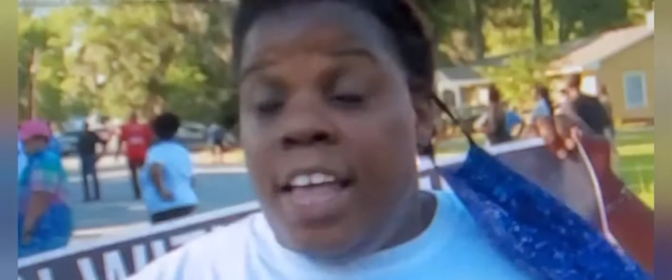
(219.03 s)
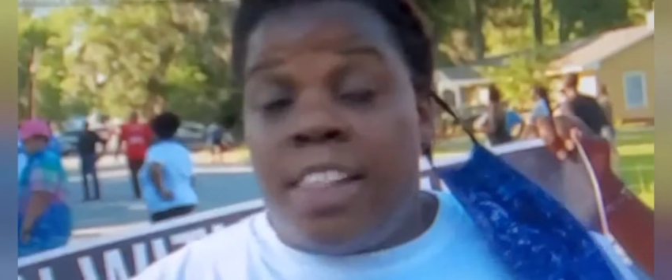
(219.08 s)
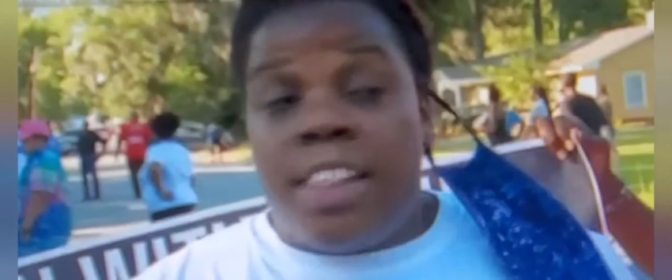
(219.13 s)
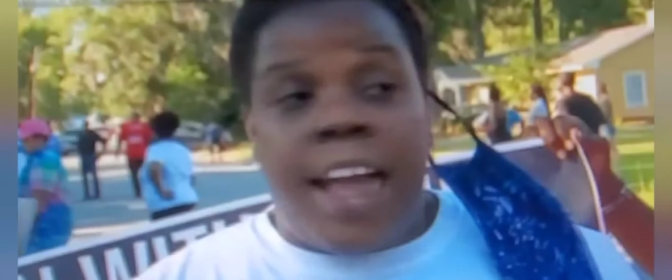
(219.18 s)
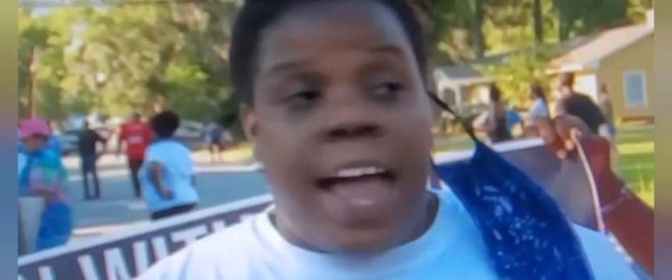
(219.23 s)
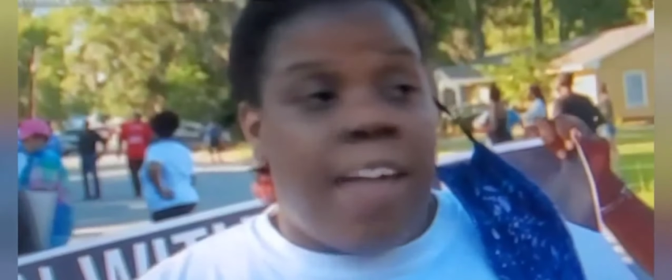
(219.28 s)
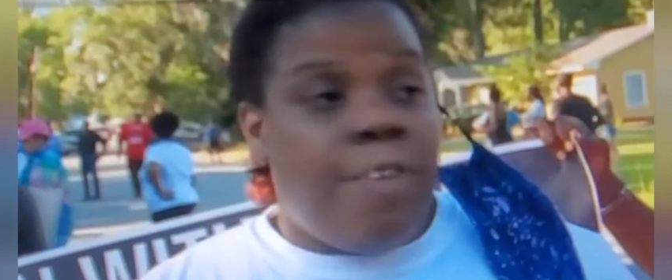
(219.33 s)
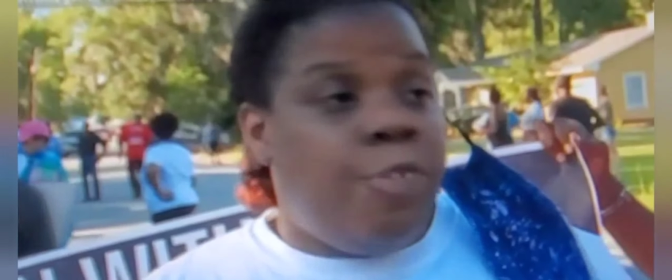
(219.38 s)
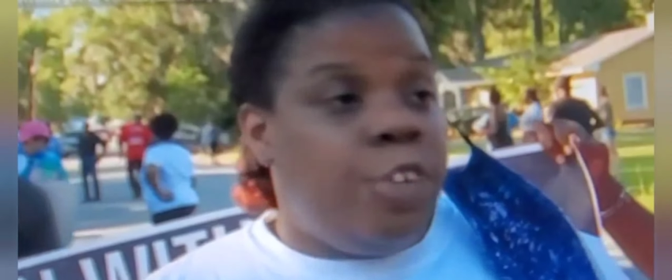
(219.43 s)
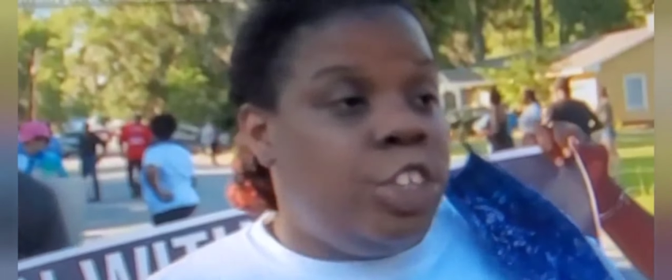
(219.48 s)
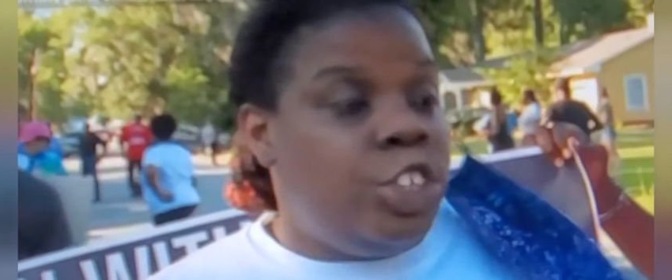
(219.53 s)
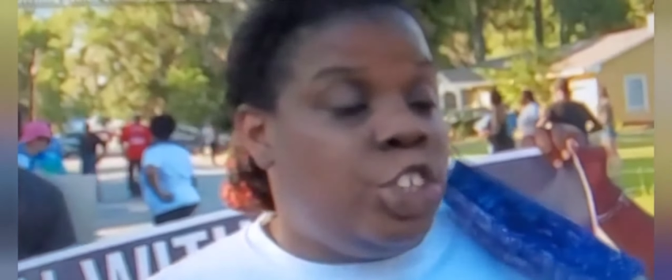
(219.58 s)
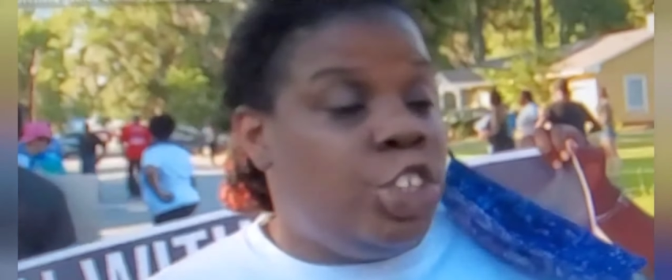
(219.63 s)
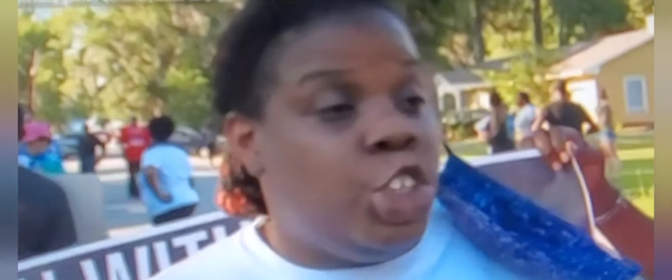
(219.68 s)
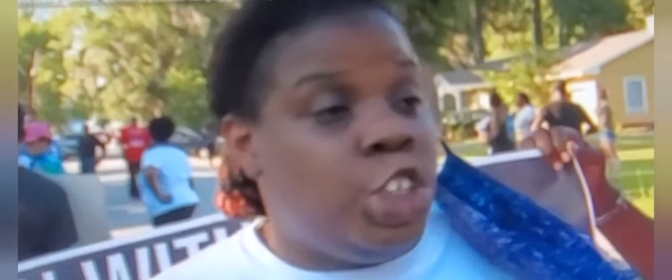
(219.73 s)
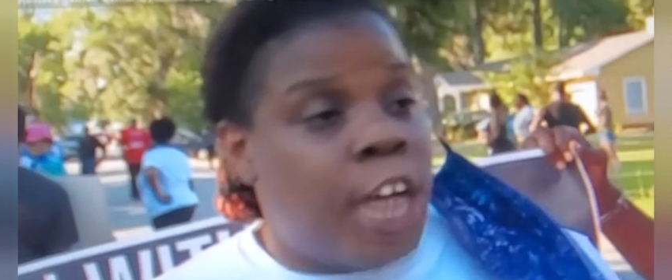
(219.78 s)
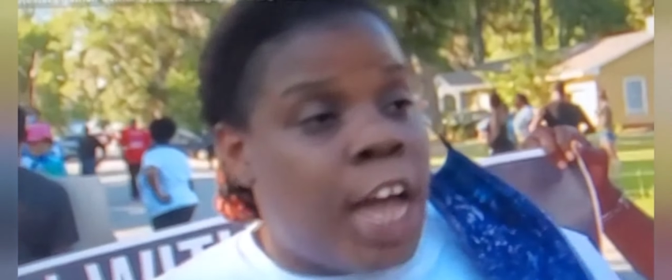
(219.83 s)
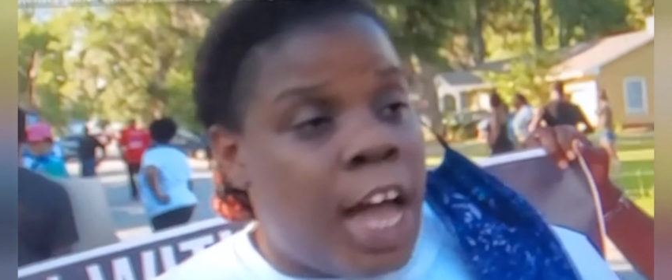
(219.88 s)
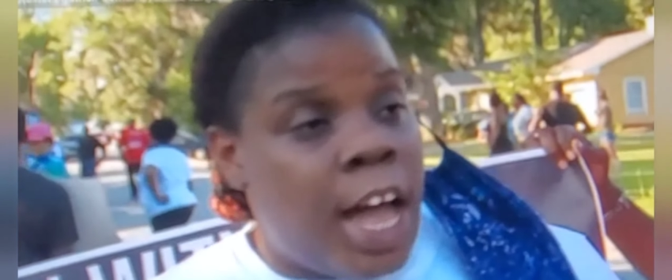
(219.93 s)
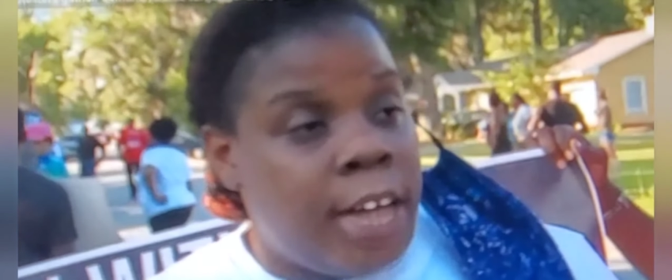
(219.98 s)
His life was to
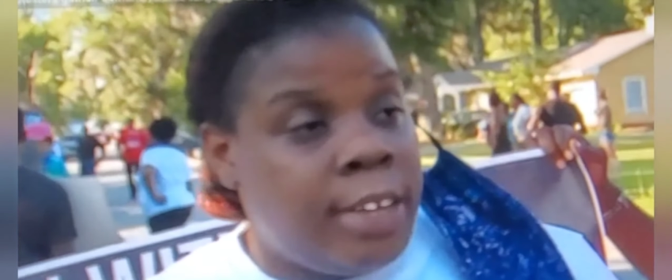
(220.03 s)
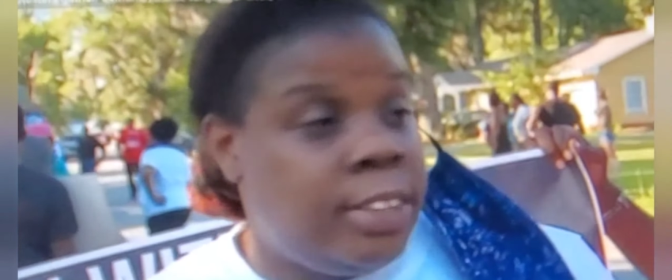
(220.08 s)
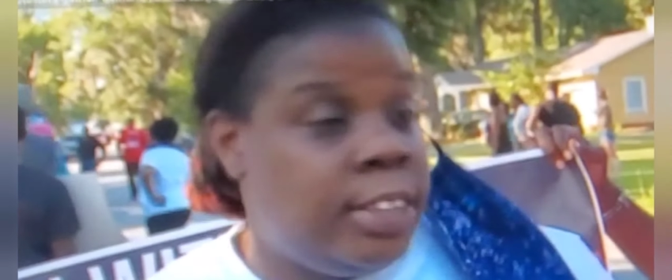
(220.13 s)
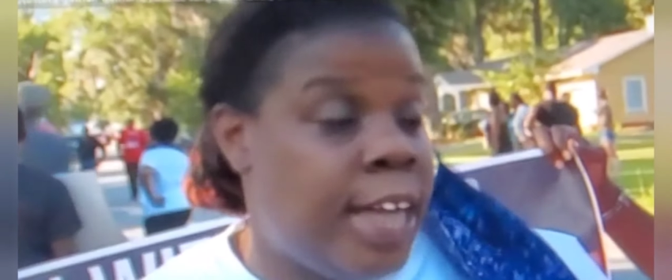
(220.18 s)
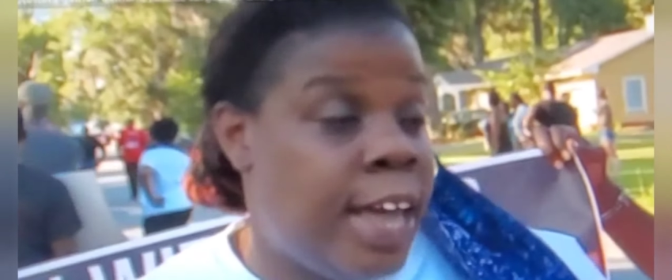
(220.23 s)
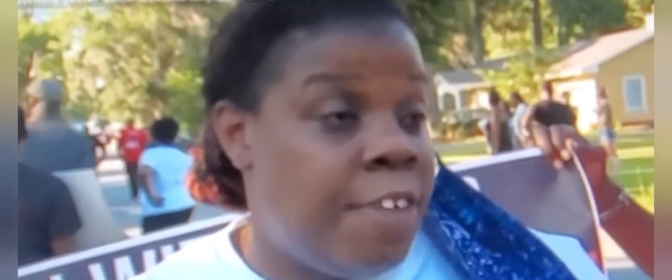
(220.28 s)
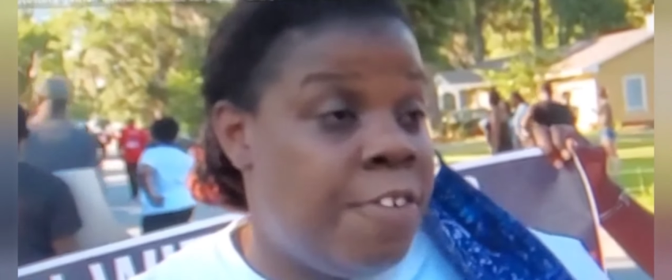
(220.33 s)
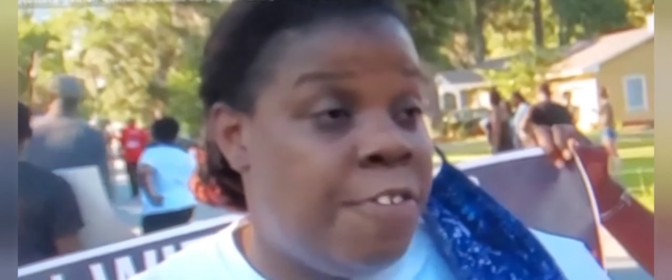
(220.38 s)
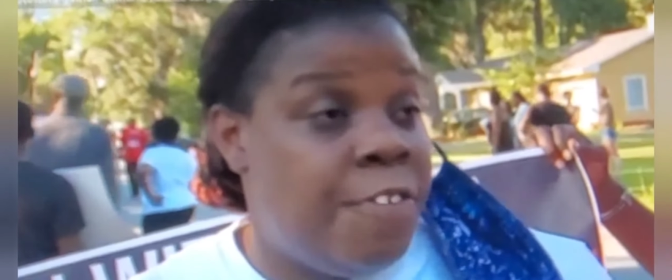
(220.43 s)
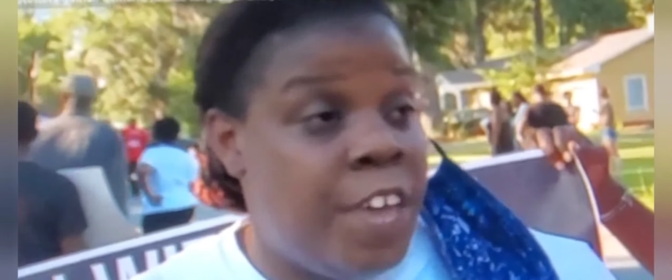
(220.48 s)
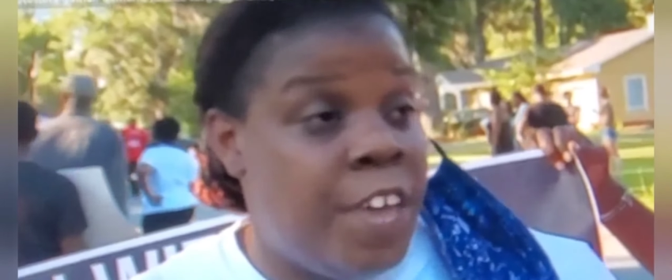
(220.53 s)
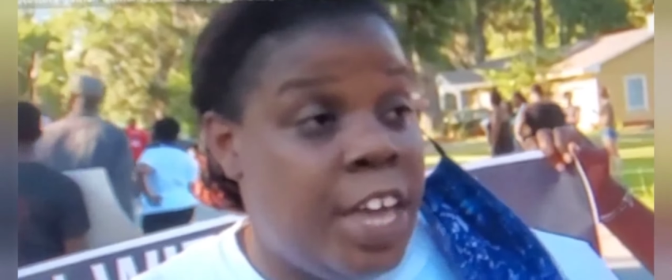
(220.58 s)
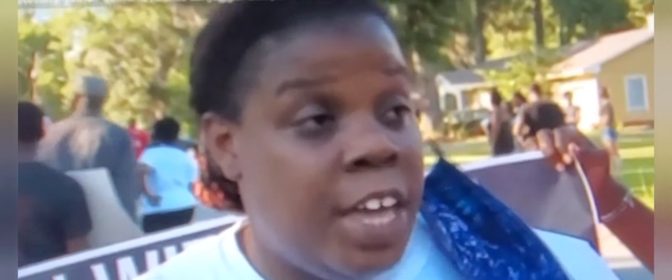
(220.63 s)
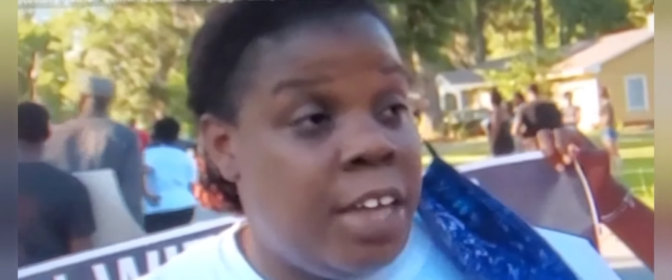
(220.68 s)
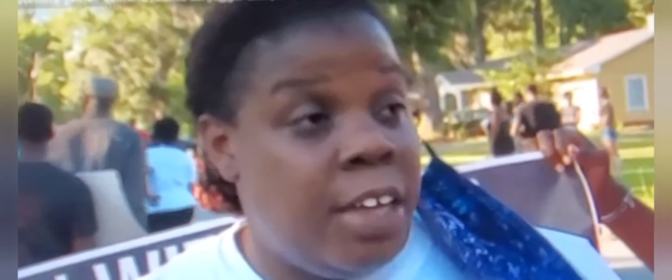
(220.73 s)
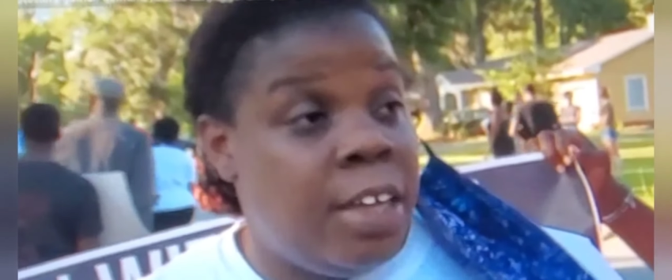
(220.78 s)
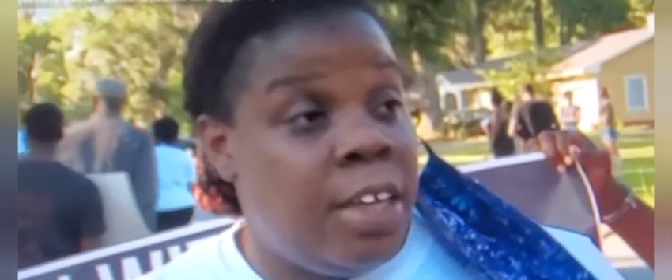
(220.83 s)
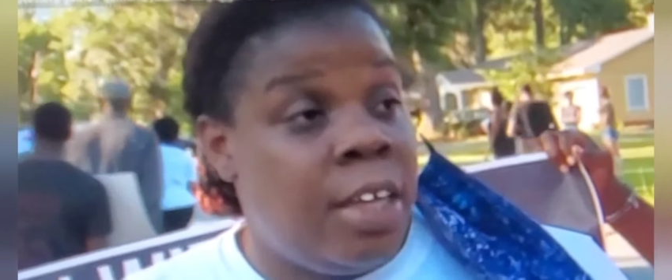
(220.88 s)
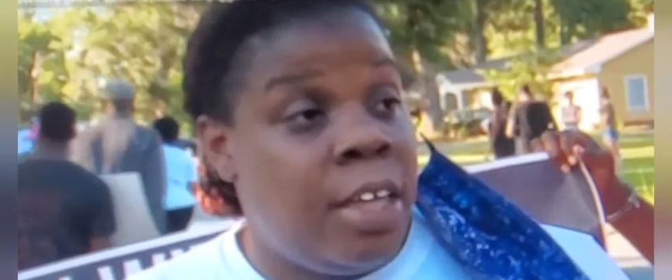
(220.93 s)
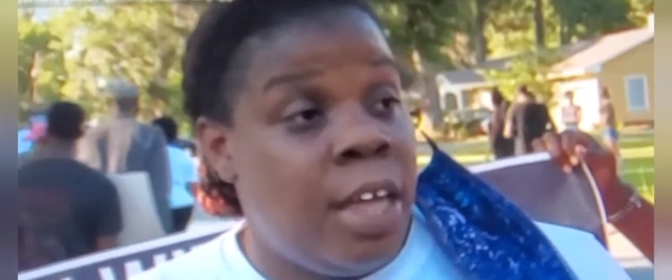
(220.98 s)
jog, stay fit,